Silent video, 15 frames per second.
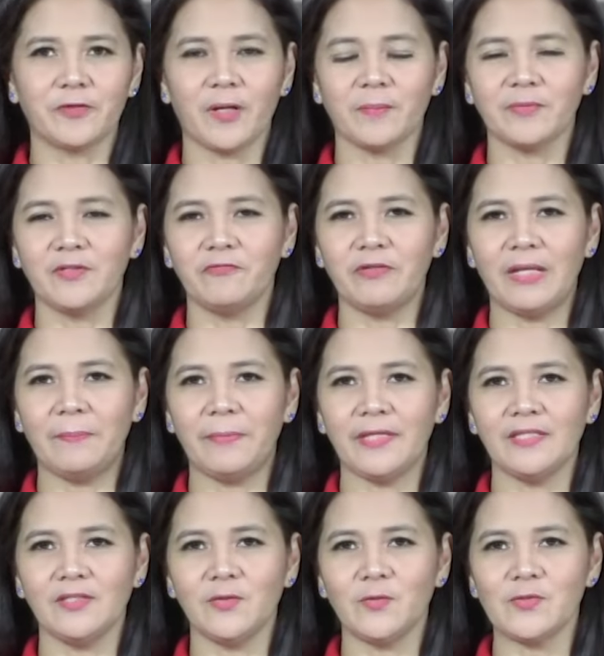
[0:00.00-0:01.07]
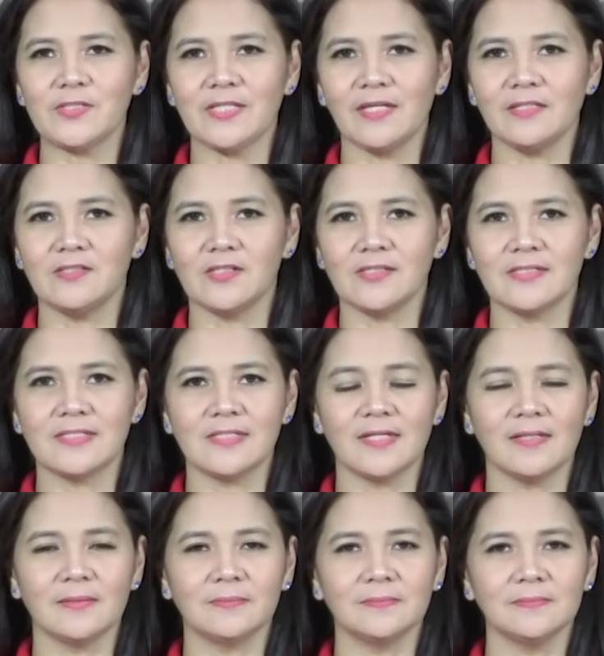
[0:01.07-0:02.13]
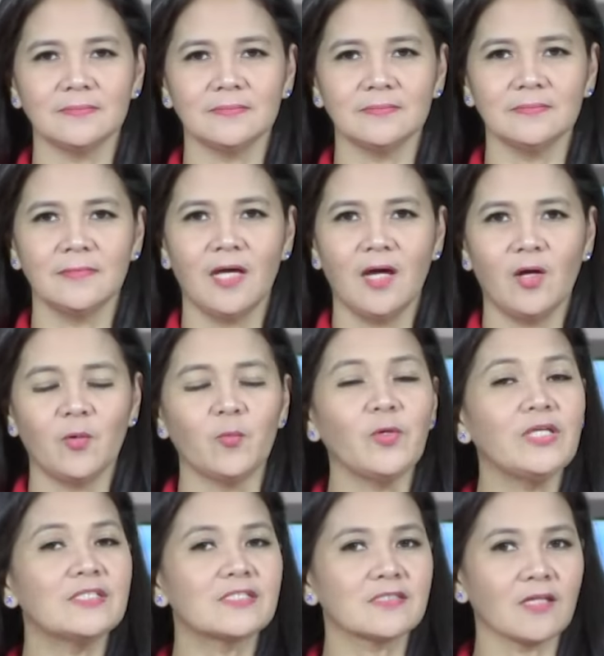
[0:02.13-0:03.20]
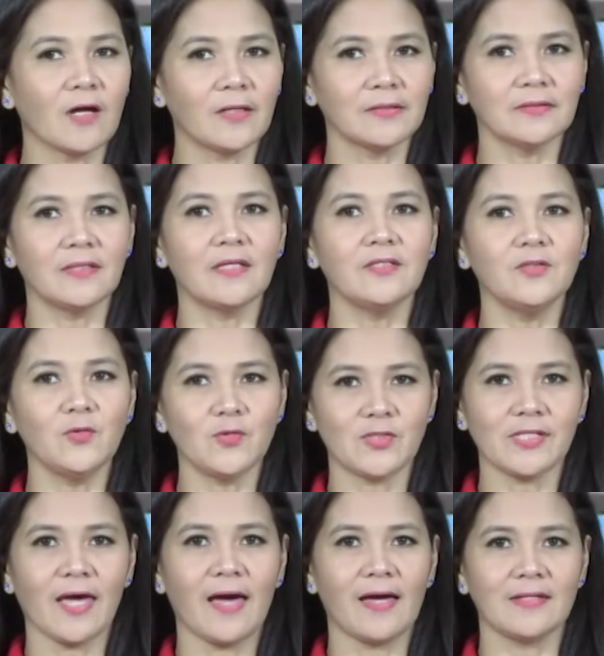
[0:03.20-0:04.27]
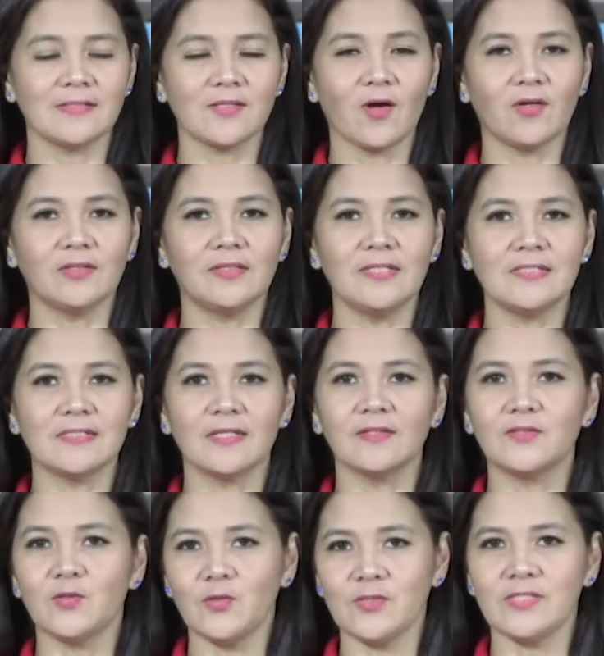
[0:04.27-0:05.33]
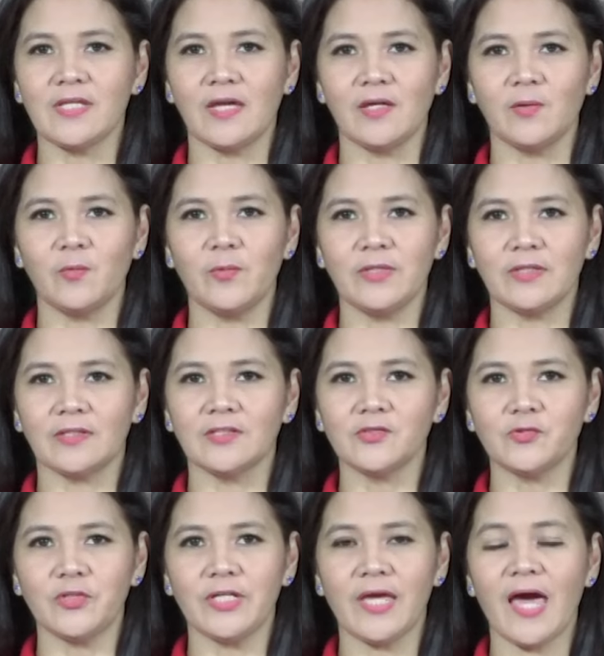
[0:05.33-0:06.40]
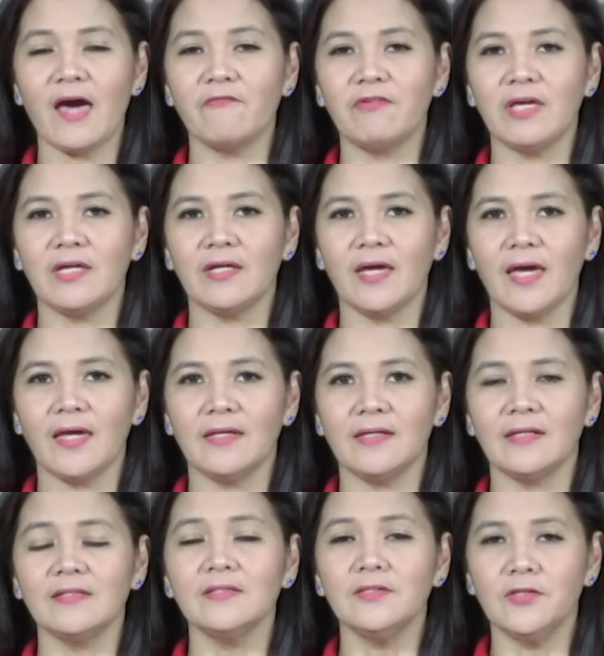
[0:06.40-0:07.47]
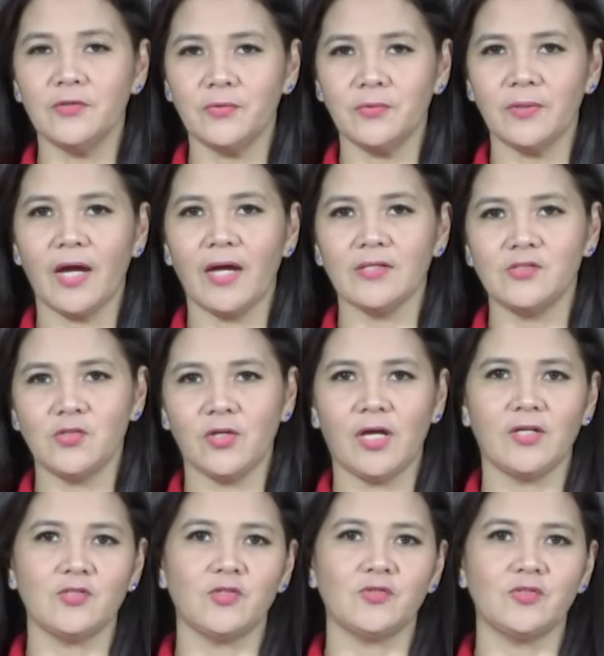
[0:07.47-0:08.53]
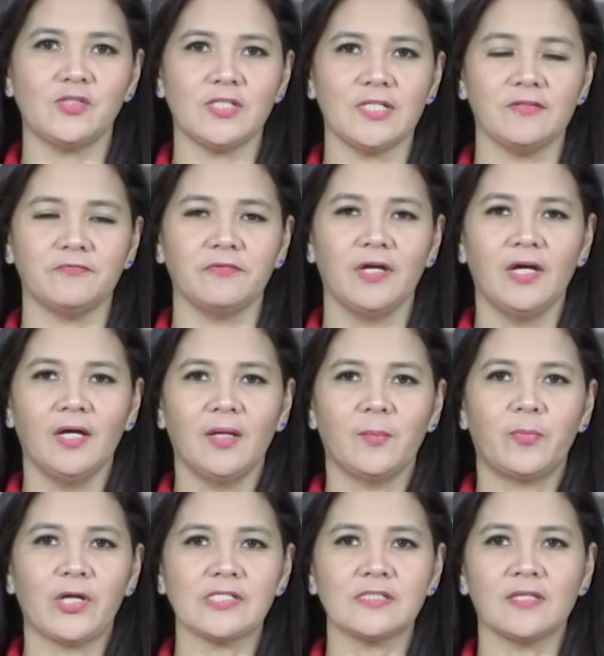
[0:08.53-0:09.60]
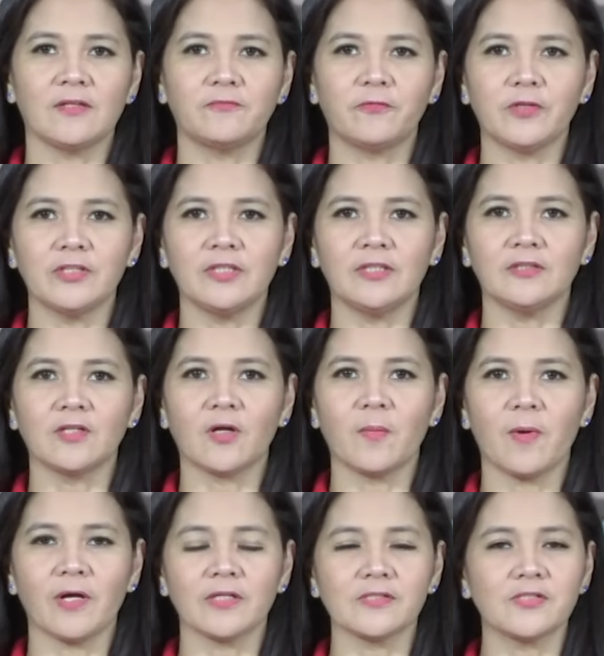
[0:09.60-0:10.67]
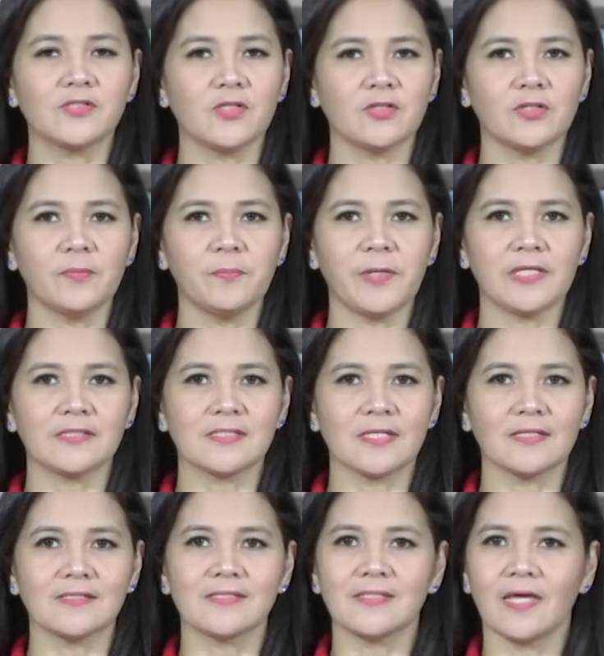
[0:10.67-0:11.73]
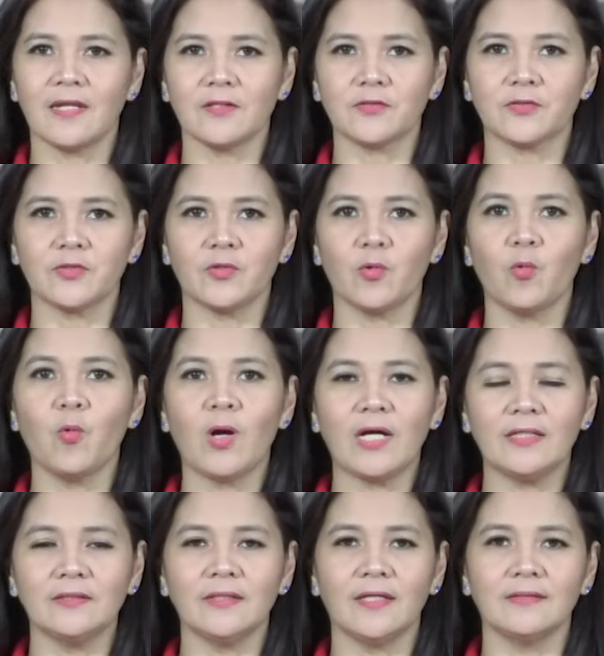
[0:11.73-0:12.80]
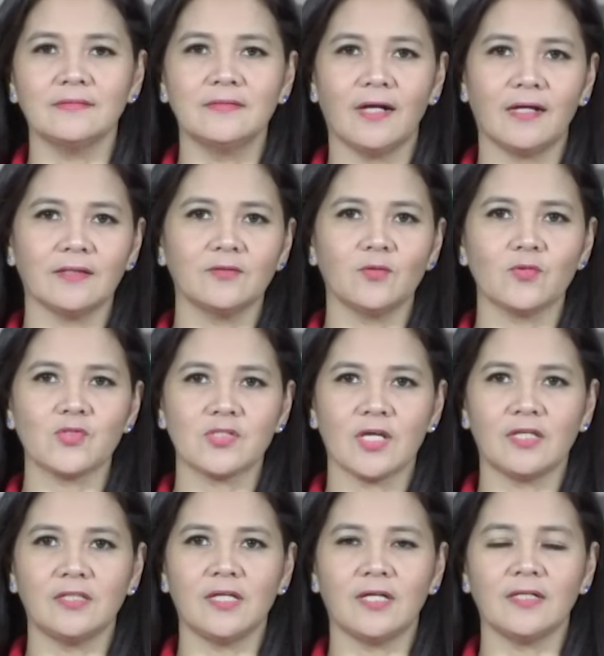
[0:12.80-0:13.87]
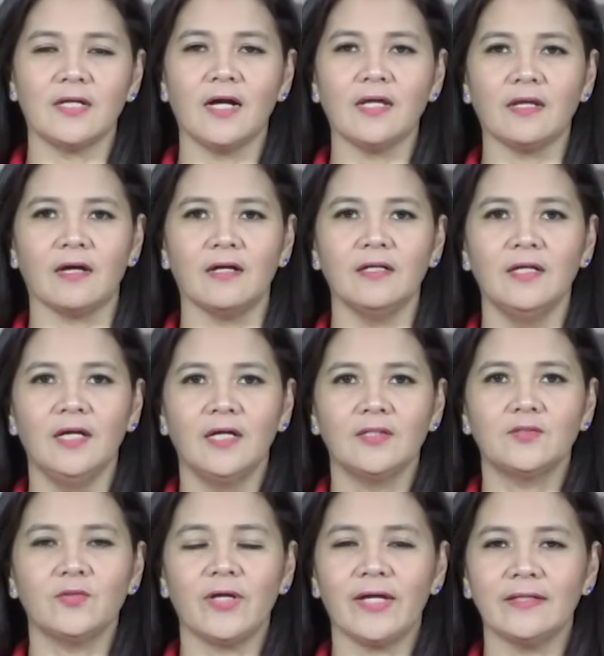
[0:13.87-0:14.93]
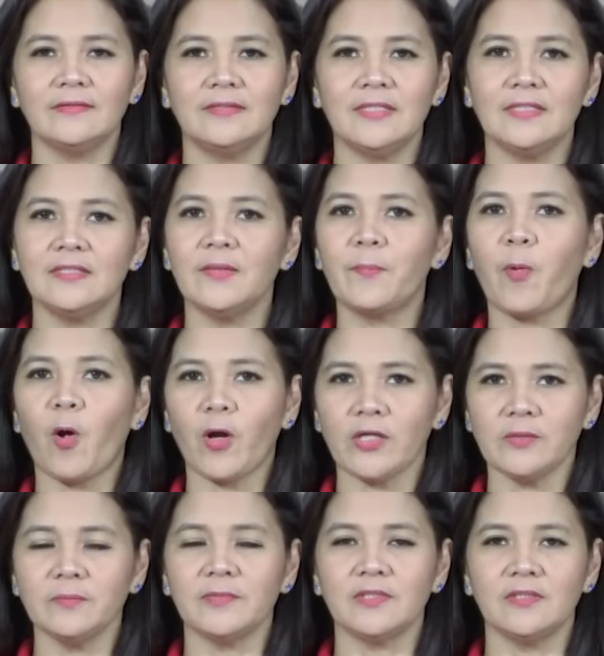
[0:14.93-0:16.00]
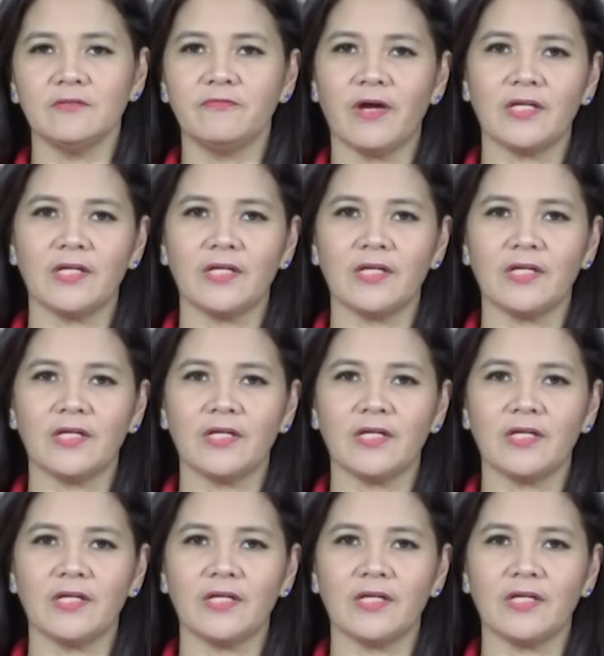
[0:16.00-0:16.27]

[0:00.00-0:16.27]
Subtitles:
from the Philippine News Agency. We start the newscast on this Tuesday with a country having a new education chief. President Ferdinand R. Marcos Jr. picked Senator Juan Edgardo Sonny Angara to head the Department of